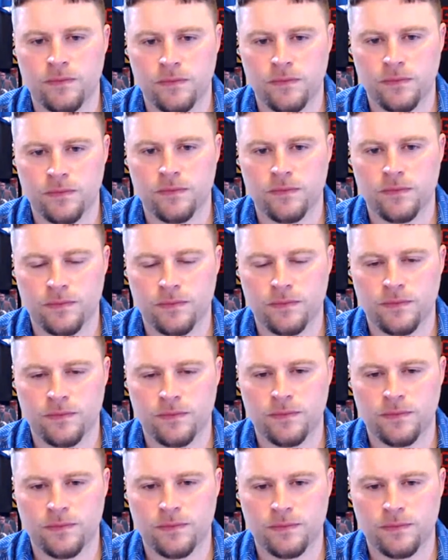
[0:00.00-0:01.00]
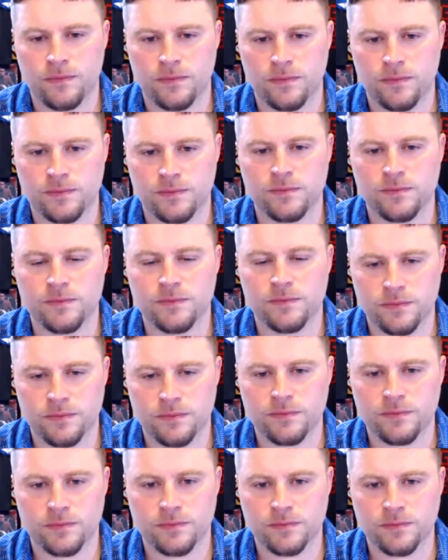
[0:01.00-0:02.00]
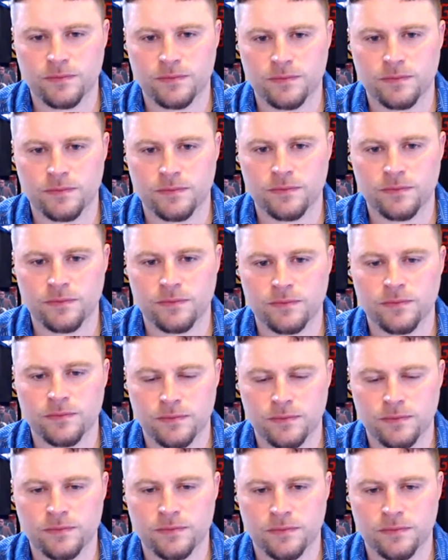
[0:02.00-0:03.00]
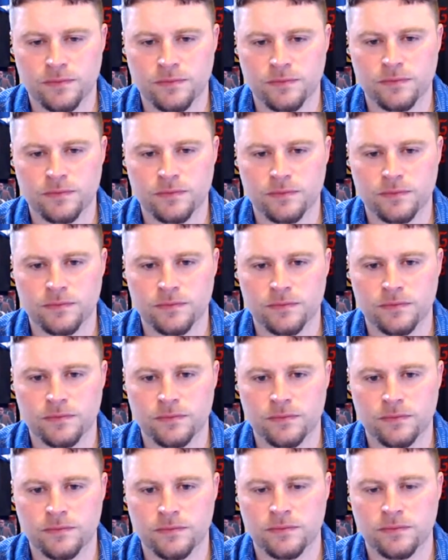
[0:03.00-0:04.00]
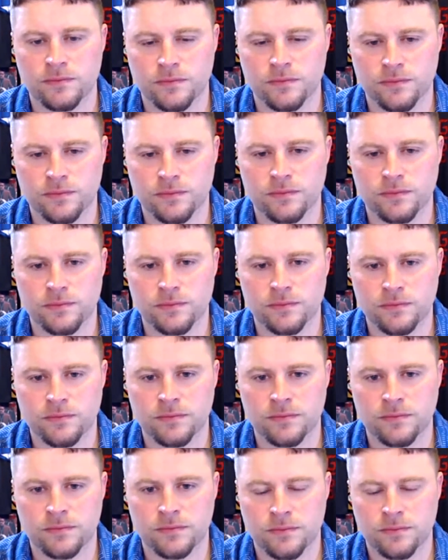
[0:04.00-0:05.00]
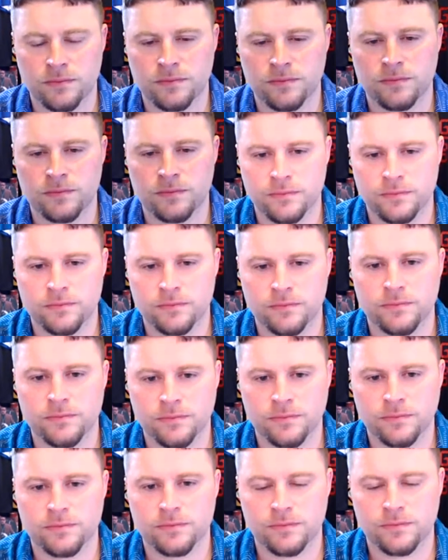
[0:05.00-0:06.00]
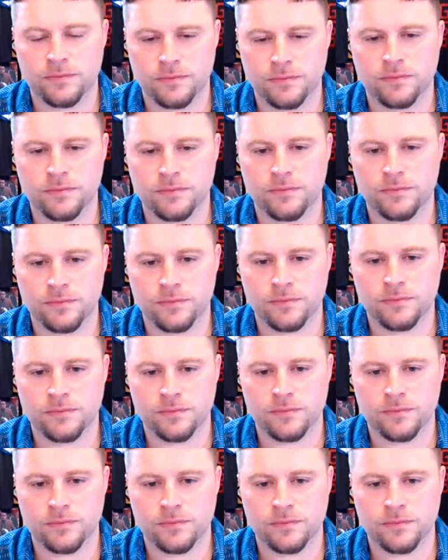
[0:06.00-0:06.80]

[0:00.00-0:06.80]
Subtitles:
This person isn't speaking.